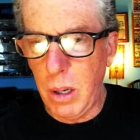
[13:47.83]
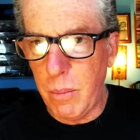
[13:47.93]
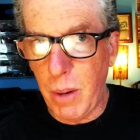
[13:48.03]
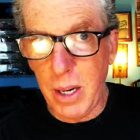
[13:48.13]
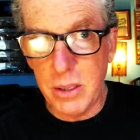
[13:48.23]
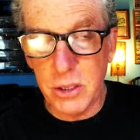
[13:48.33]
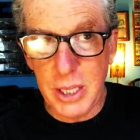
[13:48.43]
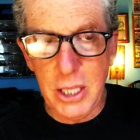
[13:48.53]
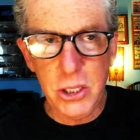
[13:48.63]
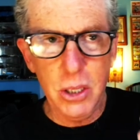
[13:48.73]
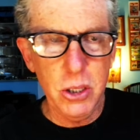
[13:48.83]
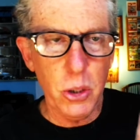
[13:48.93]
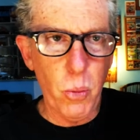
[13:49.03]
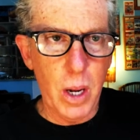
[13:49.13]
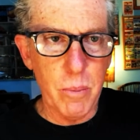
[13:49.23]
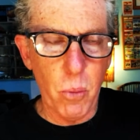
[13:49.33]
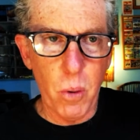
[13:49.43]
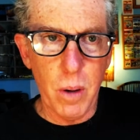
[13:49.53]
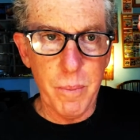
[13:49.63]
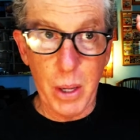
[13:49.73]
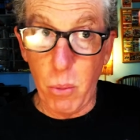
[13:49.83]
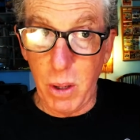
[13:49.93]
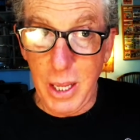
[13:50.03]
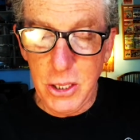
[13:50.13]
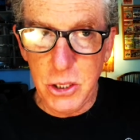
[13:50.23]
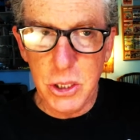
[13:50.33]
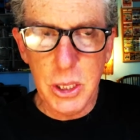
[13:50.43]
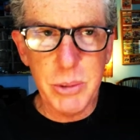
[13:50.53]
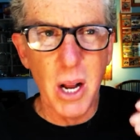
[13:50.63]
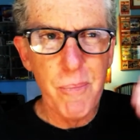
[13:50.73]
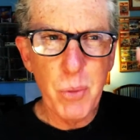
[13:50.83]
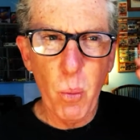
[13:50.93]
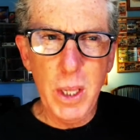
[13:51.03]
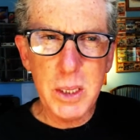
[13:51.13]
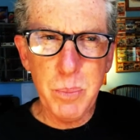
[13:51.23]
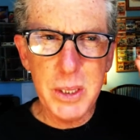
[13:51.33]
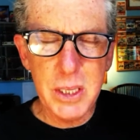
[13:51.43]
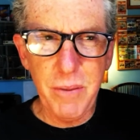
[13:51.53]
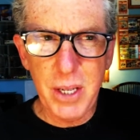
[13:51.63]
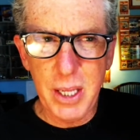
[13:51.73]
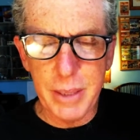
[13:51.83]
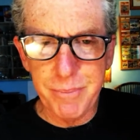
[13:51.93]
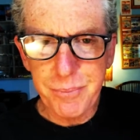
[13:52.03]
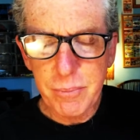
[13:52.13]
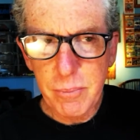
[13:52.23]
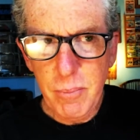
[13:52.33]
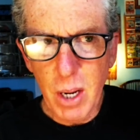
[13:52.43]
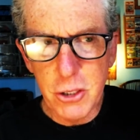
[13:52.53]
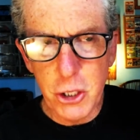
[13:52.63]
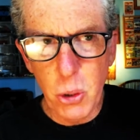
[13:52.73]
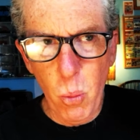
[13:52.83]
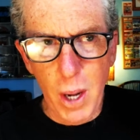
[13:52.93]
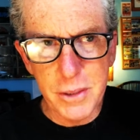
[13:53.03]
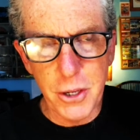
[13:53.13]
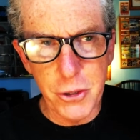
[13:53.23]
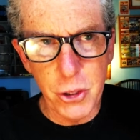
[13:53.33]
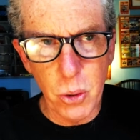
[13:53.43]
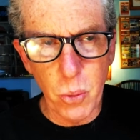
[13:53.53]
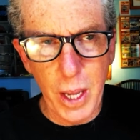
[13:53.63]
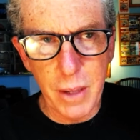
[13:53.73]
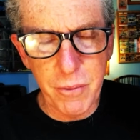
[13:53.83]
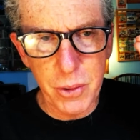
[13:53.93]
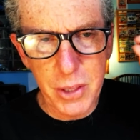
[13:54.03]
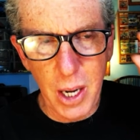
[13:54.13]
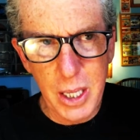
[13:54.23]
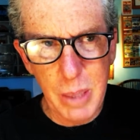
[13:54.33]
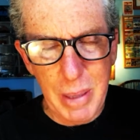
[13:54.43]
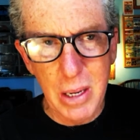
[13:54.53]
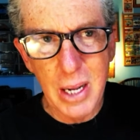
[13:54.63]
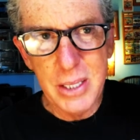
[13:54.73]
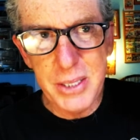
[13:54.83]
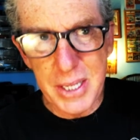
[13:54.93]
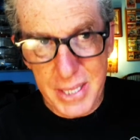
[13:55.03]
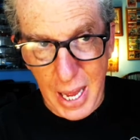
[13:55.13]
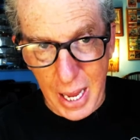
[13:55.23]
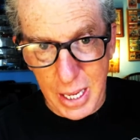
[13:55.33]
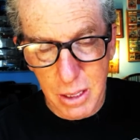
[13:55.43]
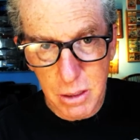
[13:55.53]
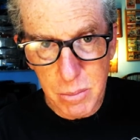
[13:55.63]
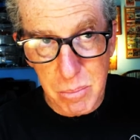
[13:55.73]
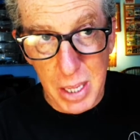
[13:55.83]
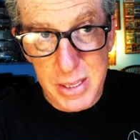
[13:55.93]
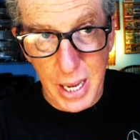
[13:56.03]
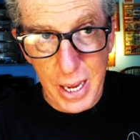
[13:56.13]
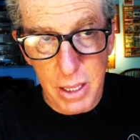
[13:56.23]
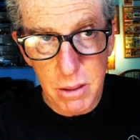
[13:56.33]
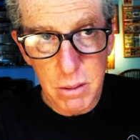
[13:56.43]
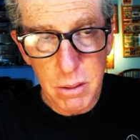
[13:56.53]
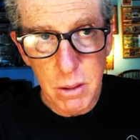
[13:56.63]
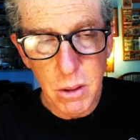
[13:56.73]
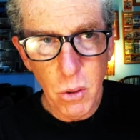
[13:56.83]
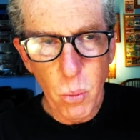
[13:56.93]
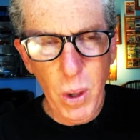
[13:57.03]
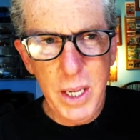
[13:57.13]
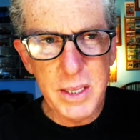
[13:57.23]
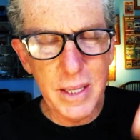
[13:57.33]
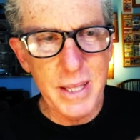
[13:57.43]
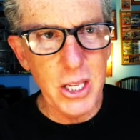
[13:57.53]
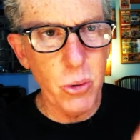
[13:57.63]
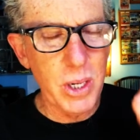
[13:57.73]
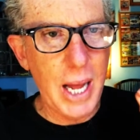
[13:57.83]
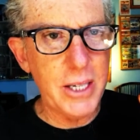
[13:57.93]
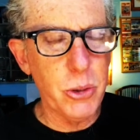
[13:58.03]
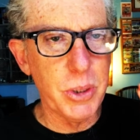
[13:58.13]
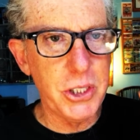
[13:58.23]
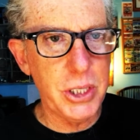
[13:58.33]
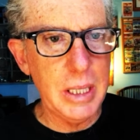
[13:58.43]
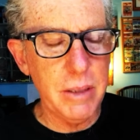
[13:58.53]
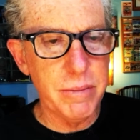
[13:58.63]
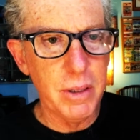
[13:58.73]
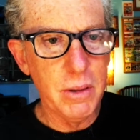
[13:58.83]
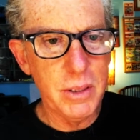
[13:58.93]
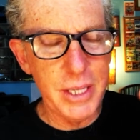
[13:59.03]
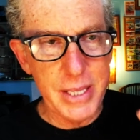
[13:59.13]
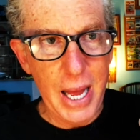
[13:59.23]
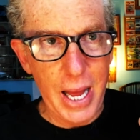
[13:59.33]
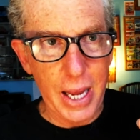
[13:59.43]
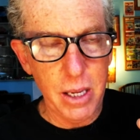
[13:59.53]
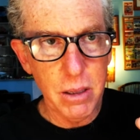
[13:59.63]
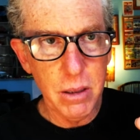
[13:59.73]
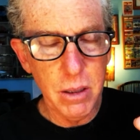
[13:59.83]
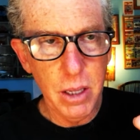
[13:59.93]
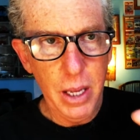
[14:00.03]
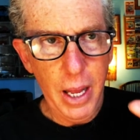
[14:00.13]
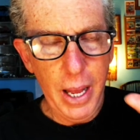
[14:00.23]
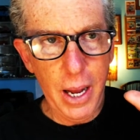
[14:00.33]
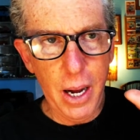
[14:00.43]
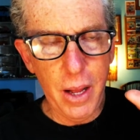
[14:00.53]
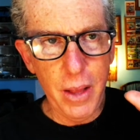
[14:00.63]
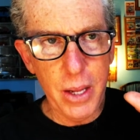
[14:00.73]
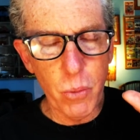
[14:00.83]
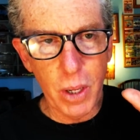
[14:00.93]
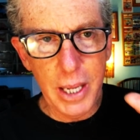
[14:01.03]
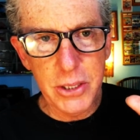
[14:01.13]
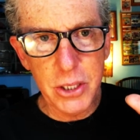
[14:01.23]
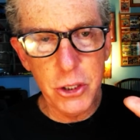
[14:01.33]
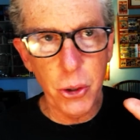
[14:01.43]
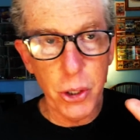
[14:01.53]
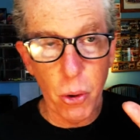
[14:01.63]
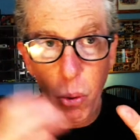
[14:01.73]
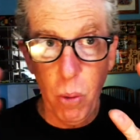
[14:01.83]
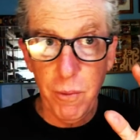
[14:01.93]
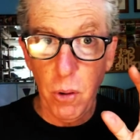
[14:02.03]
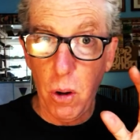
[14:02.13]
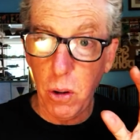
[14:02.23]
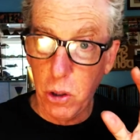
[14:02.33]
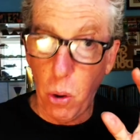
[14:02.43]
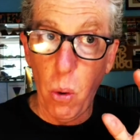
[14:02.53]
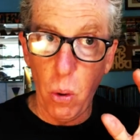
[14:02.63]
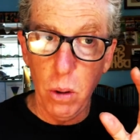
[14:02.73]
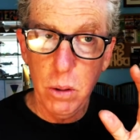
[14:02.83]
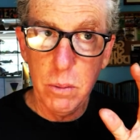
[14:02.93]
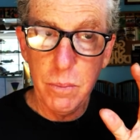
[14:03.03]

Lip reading: monetization? Do you want more better relationships? What specifically do you want to do? And if we're talking about today, Monday, what is it that you'd like to achieve today in relation to your overall goal